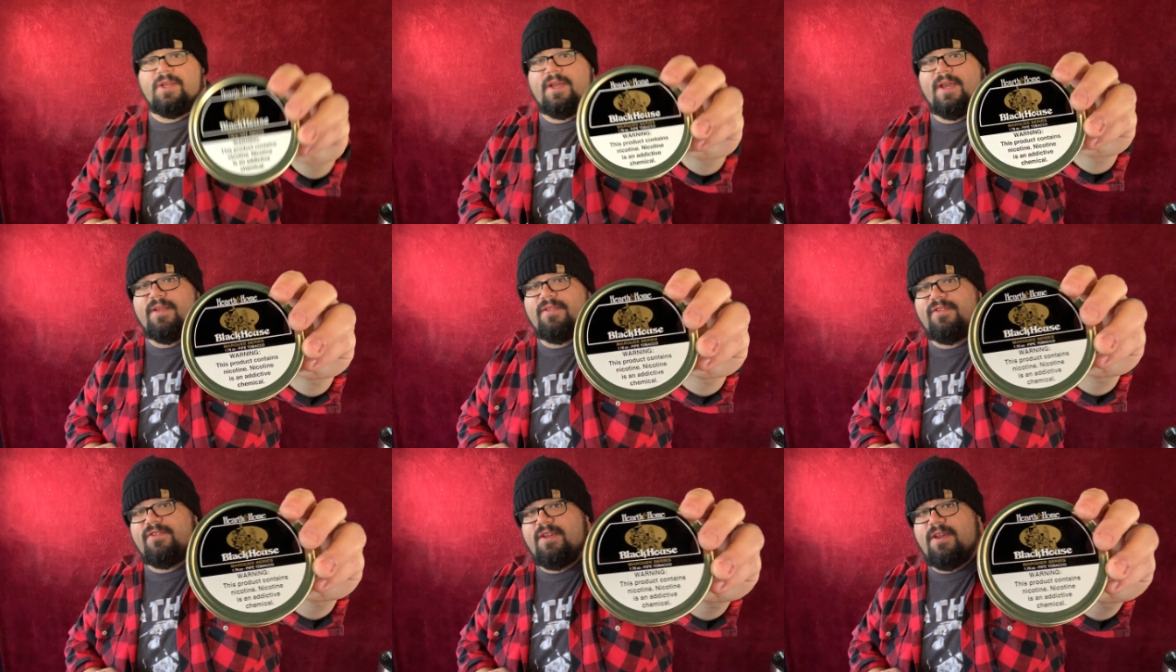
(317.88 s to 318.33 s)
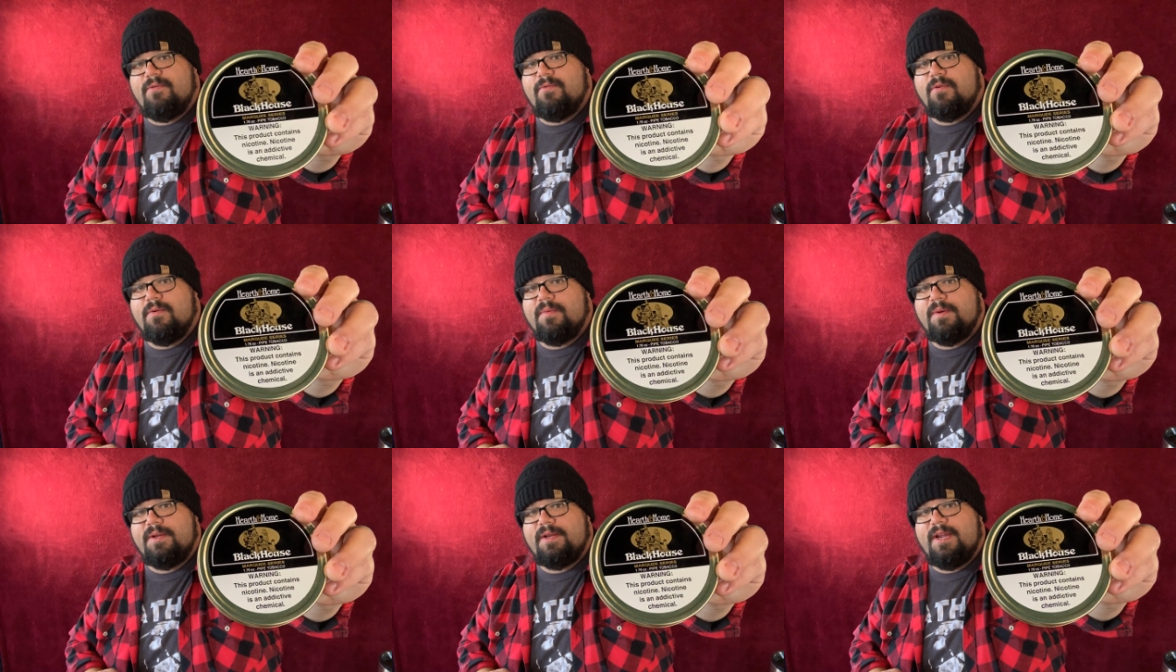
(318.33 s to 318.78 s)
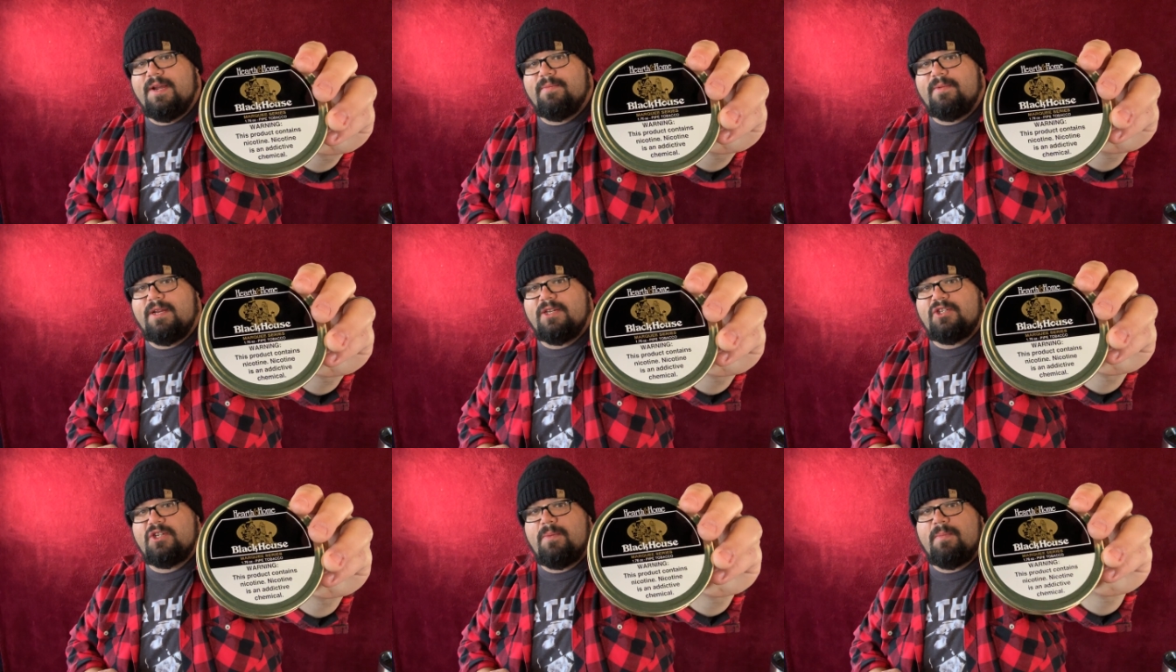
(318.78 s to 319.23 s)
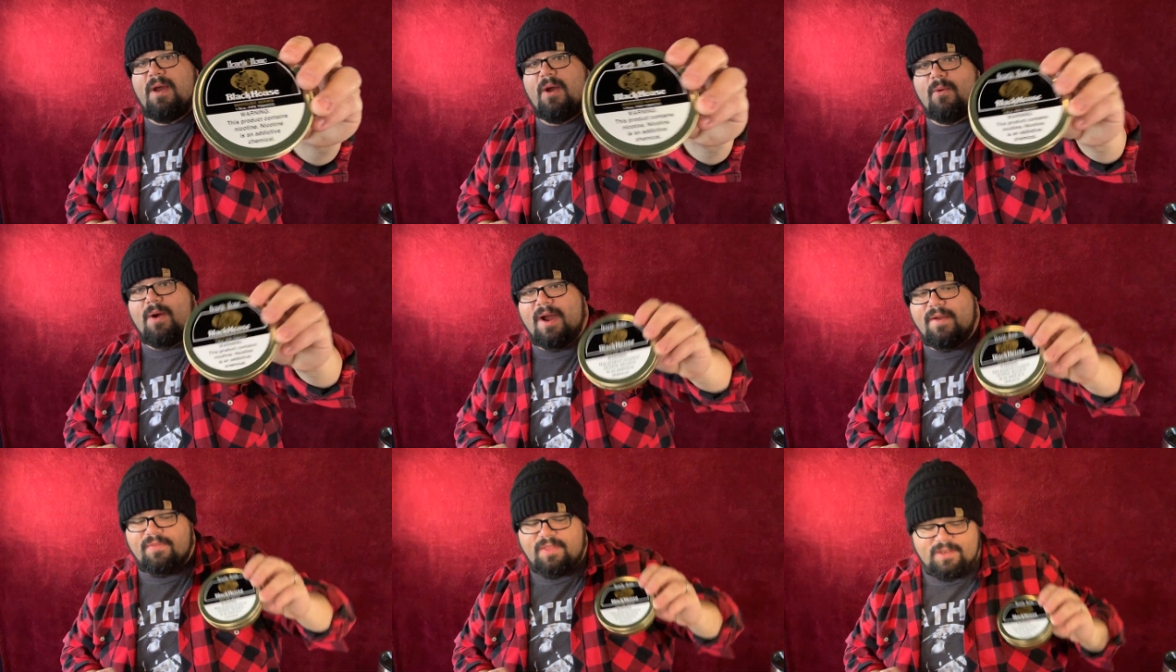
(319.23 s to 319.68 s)
you guys the tin one more time. When I showed my
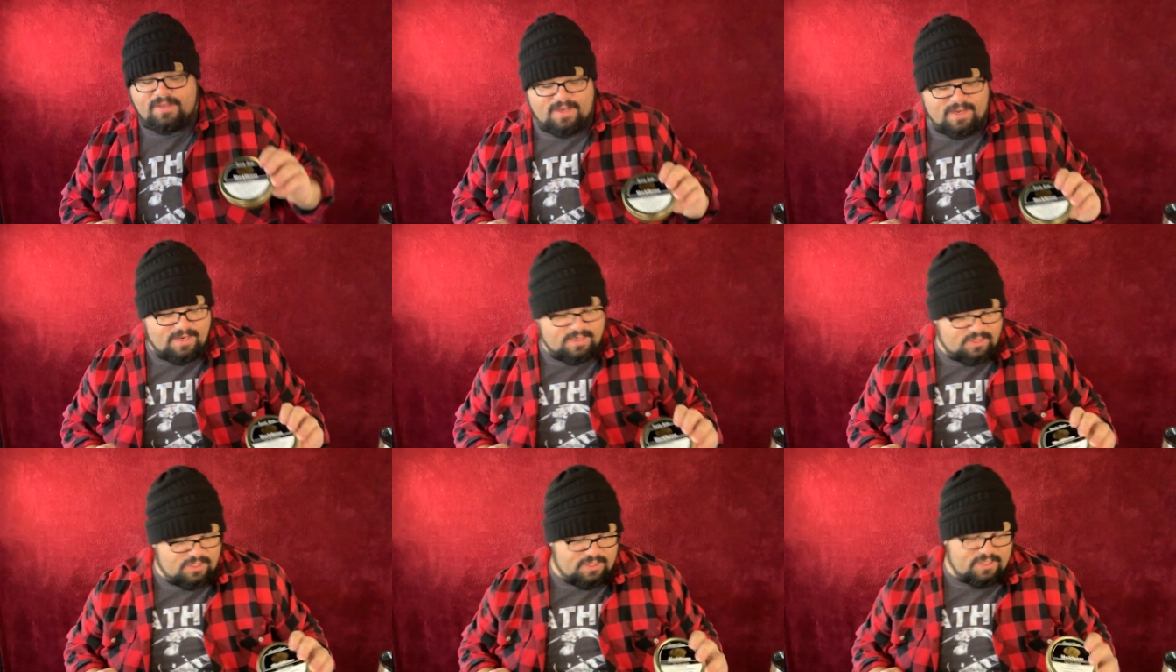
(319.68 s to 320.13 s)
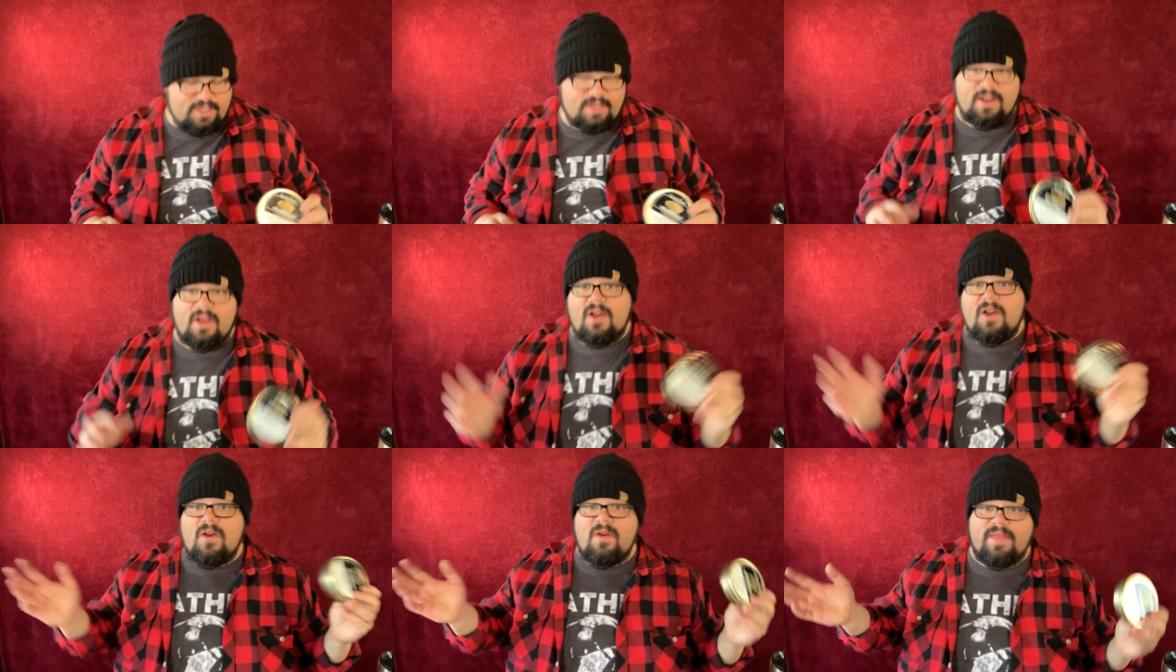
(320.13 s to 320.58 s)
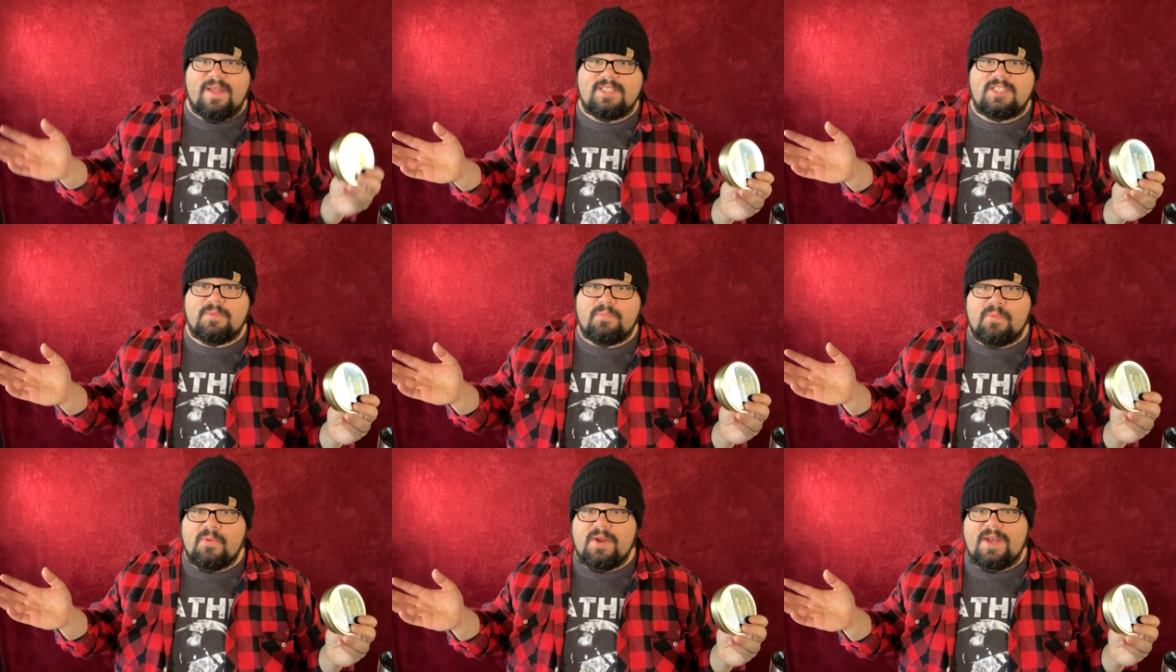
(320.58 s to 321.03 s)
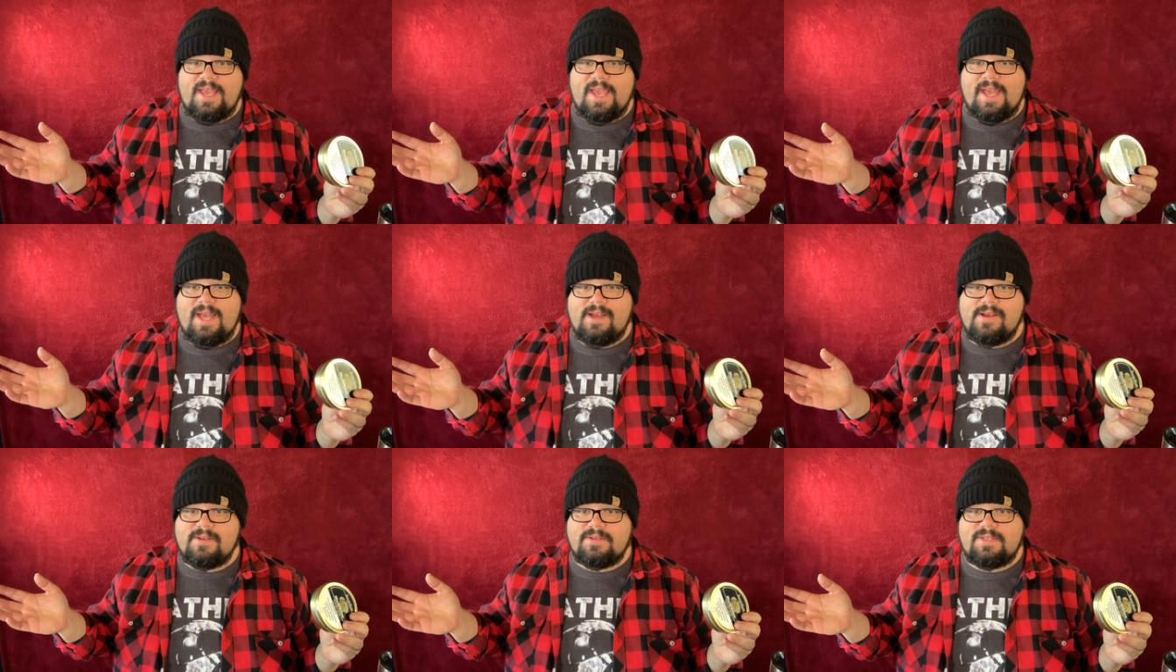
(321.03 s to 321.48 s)
wife the tin, she said, "Oh, that's a pretty
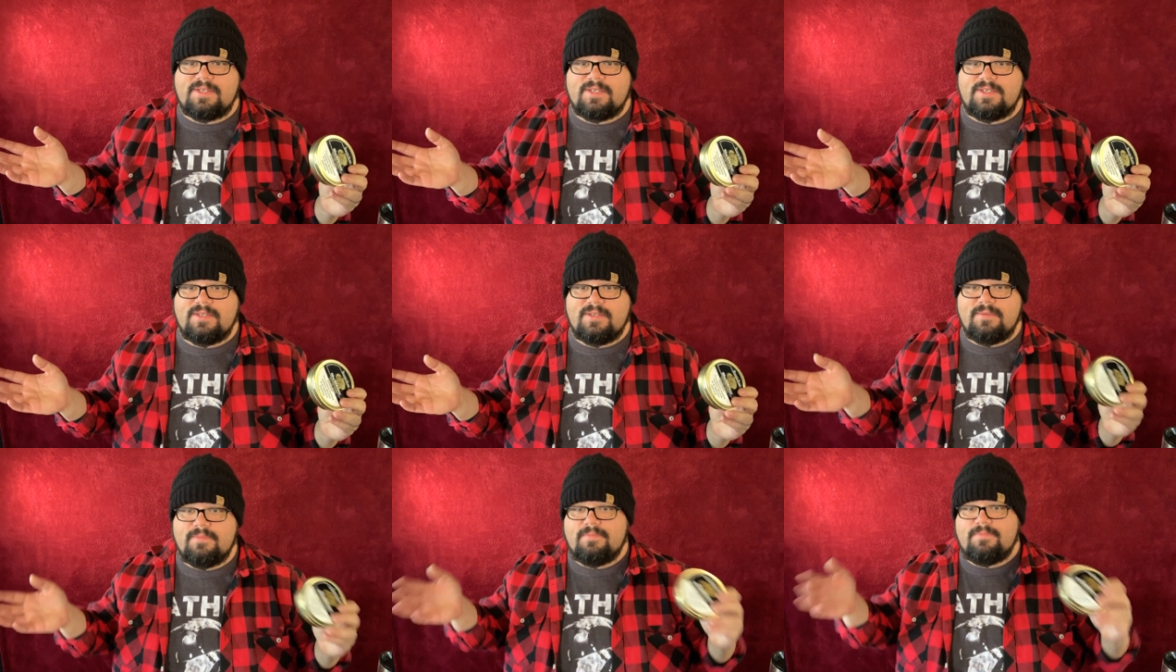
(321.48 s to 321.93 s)
house."